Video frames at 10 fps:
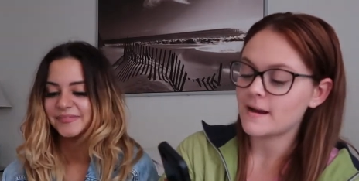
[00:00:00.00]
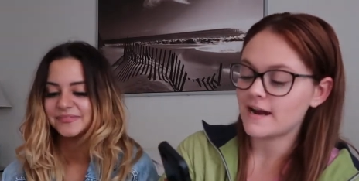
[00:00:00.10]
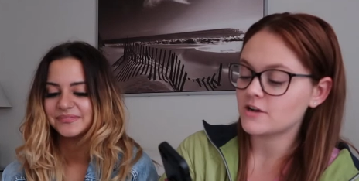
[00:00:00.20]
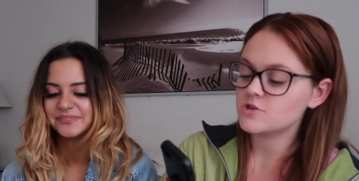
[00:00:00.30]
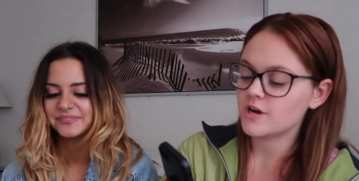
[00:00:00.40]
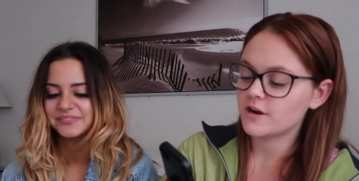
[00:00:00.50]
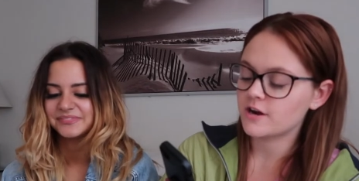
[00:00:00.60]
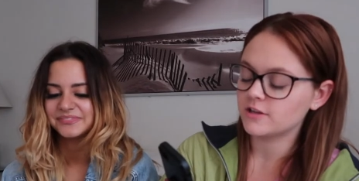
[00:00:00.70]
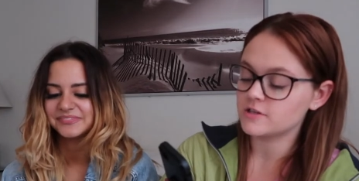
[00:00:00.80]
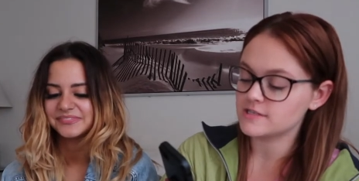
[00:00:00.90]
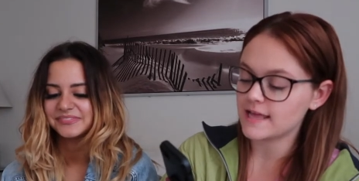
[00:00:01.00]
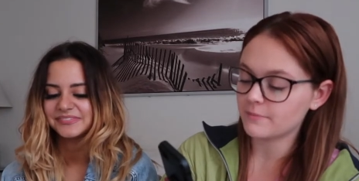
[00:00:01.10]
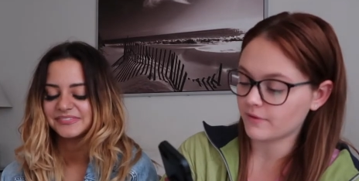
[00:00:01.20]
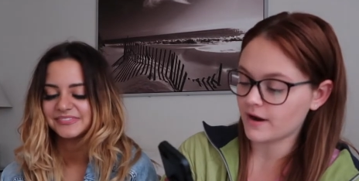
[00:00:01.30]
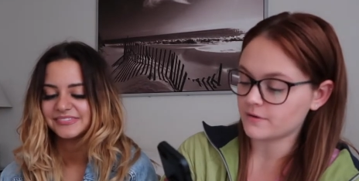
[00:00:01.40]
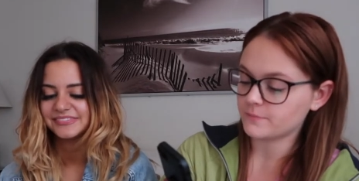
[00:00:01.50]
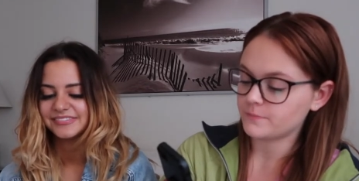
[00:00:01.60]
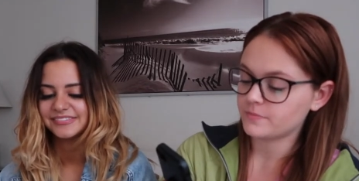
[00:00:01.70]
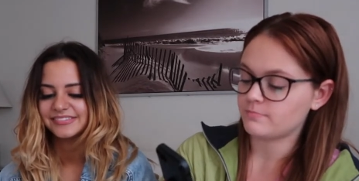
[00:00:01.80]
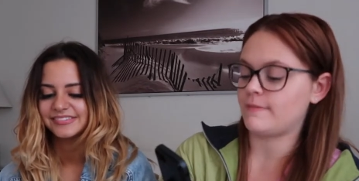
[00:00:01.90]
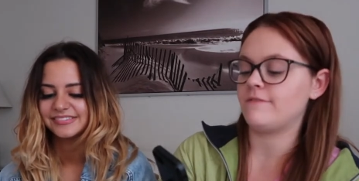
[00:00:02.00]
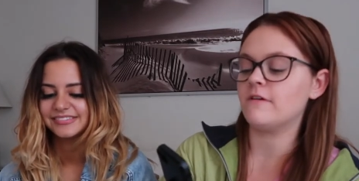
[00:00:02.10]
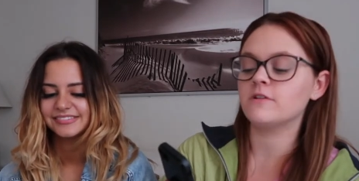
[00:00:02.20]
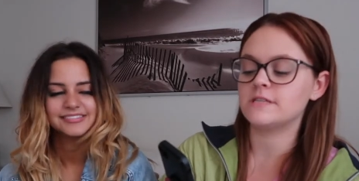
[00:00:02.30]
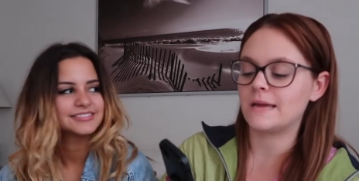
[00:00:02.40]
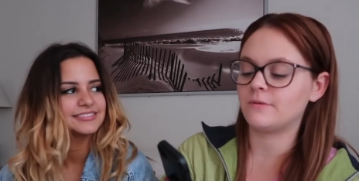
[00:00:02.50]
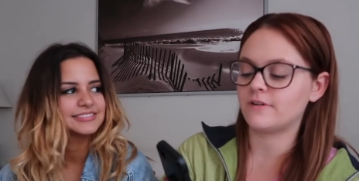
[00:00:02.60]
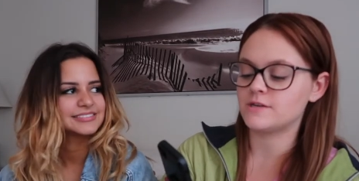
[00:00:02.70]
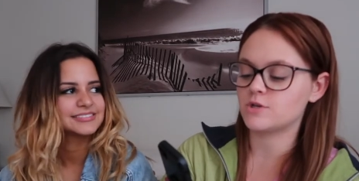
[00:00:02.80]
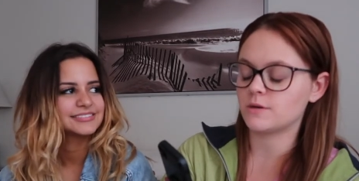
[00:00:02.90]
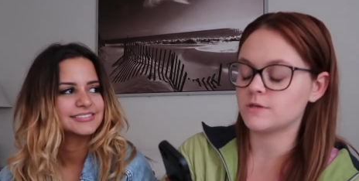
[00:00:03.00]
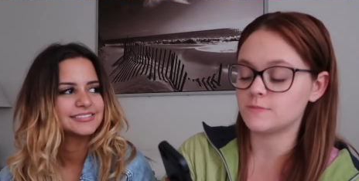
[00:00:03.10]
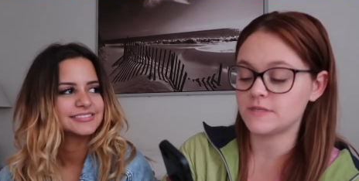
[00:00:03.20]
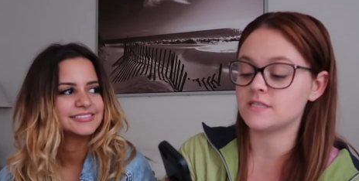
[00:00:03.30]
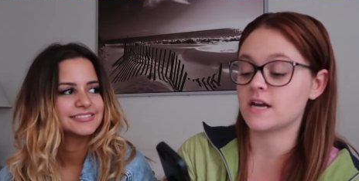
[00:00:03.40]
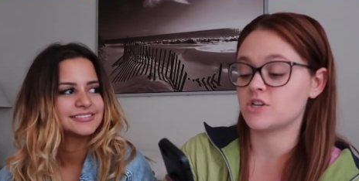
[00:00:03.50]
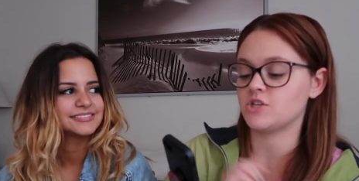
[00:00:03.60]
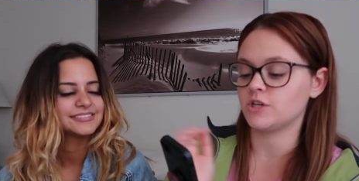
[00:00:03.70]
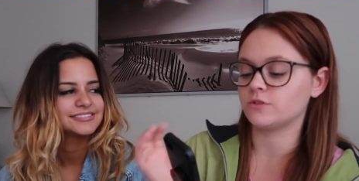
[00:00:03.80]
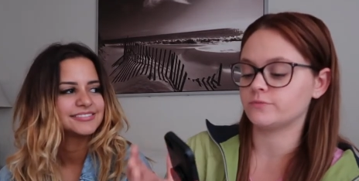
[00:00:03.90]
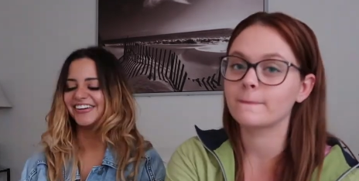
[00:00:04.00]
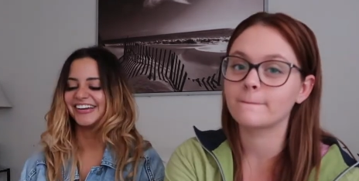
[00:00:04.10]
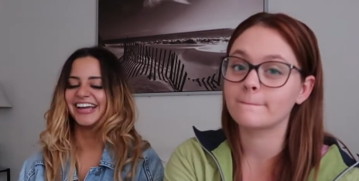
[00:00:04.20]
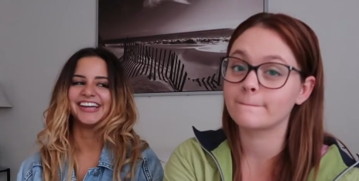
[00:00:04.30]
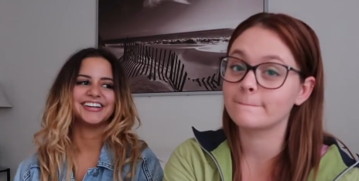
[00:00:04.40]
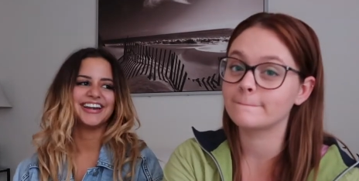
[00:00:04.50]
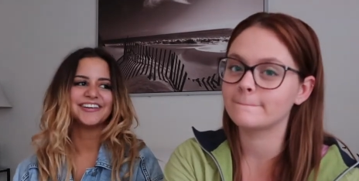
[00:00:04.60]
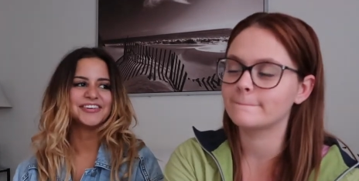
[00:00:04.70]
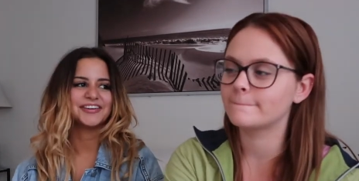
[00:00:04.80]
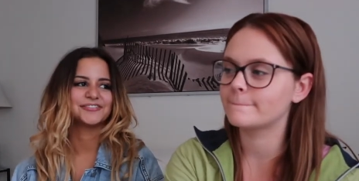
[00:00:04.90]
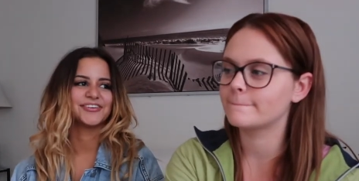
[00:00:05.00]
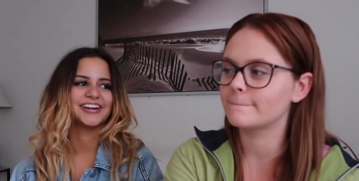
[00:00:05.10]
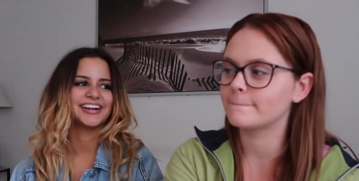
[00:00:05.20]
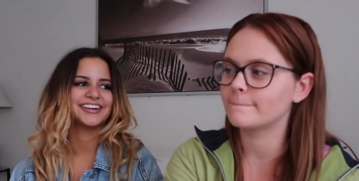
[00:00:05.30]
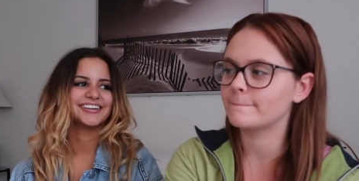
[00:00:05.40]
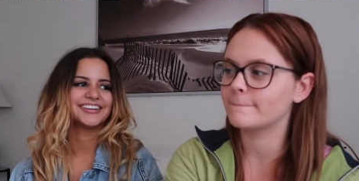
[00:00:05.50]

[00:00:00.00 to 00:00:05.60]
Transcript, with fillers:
Speaker 1: My natural hair color is light brown. My favorite type of ice cream is pistachio.
Speaker 2: Okay, you're not 5'4".